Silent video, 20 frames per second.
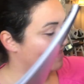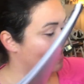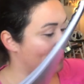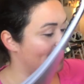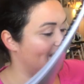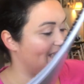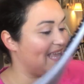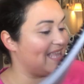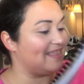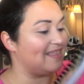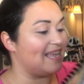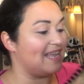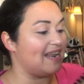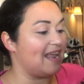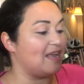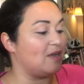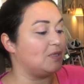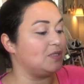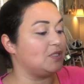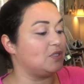and then
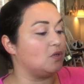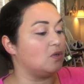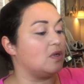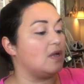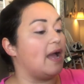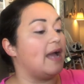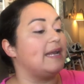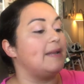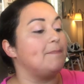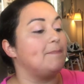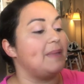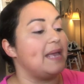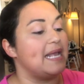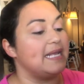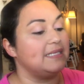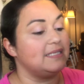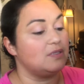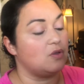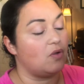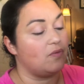I also cut and
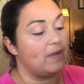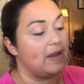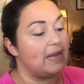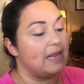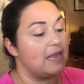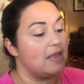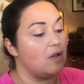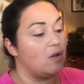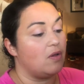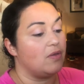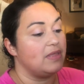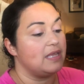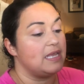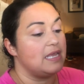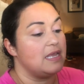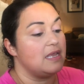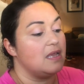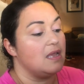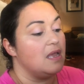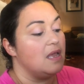paste already all
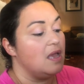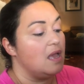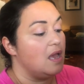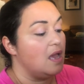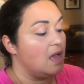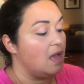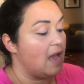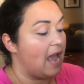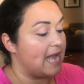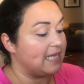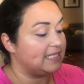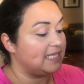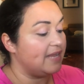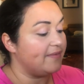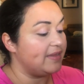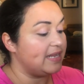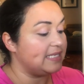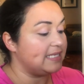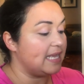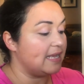the
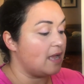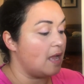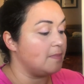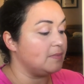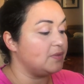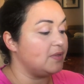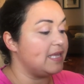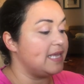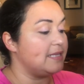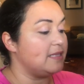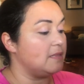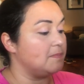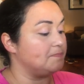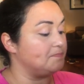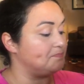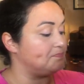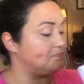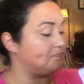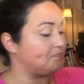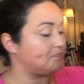activities that comes with it.
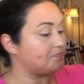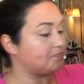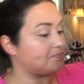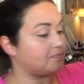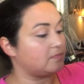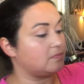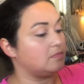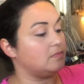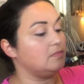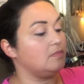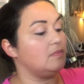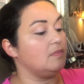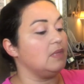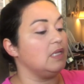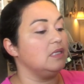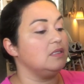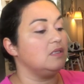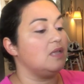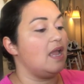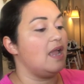
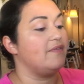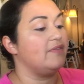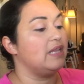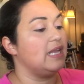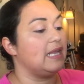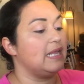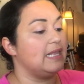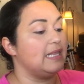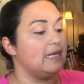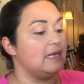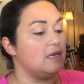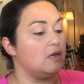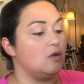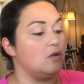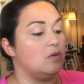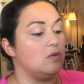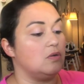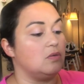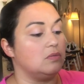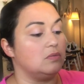So I have like a
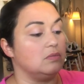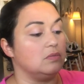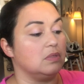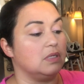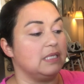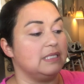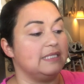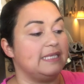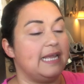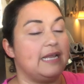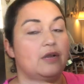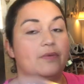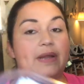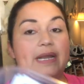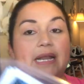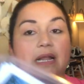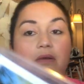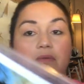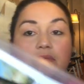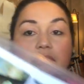little container
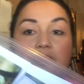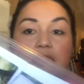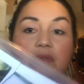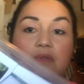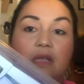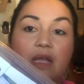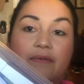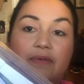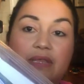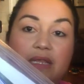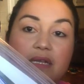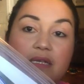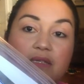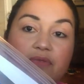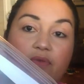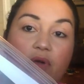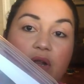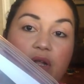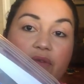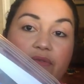right now. Everything is
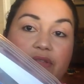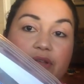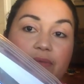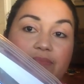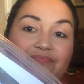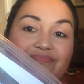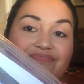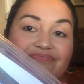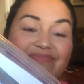flying over there.